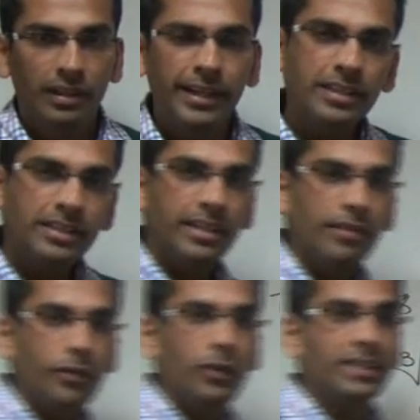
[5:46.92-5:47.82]
Let us take
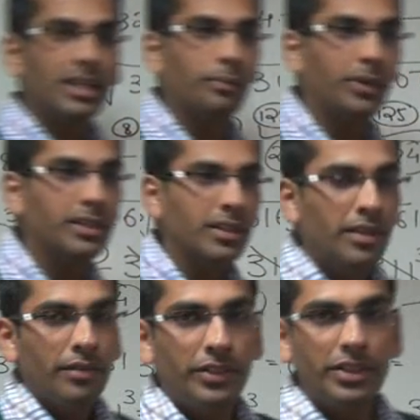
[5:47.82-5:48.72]
a few examples
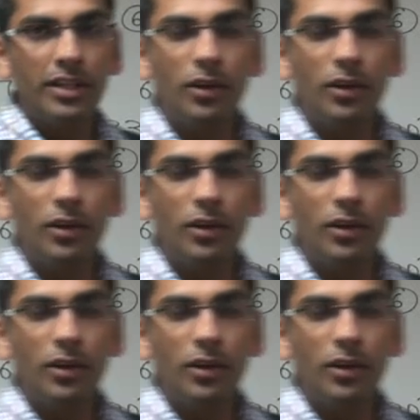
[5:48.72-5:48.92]
which are